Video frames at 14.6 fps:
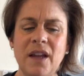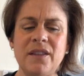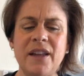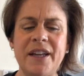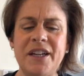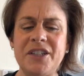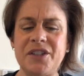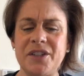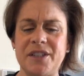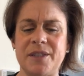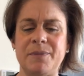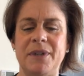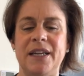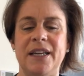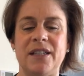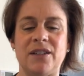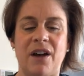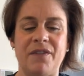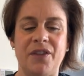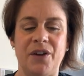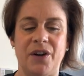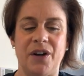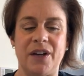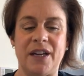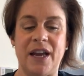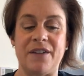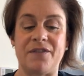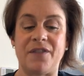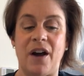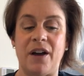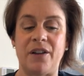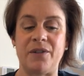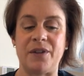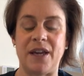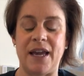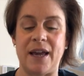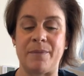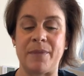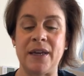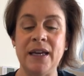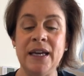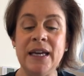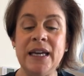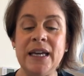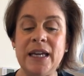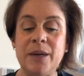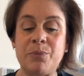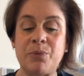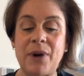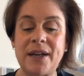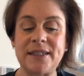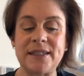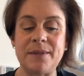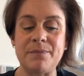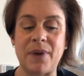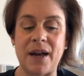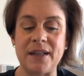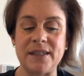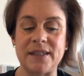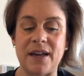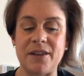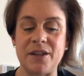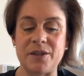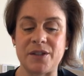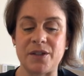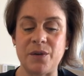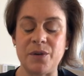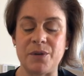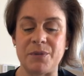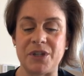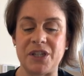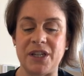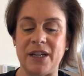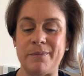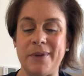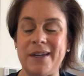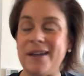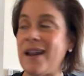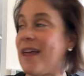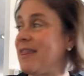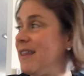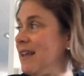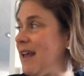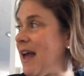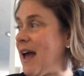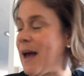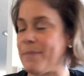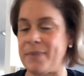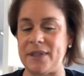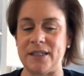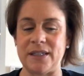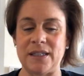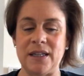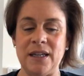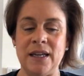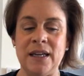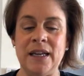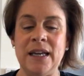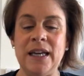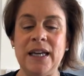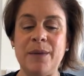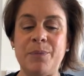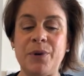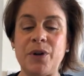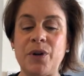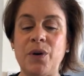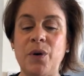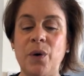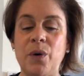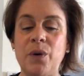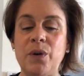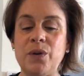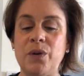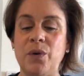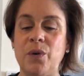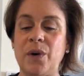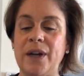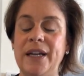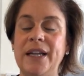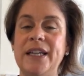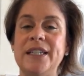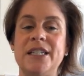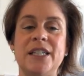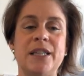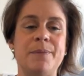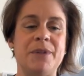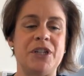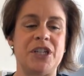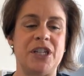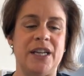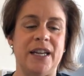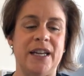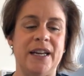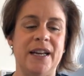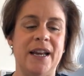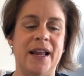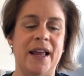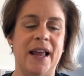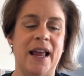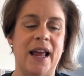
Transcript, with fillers: Lenny took some keys off the hook and followed Cam. He pressed some buttons on the soda machine, but nothing happened. He put a gold coin into the machine,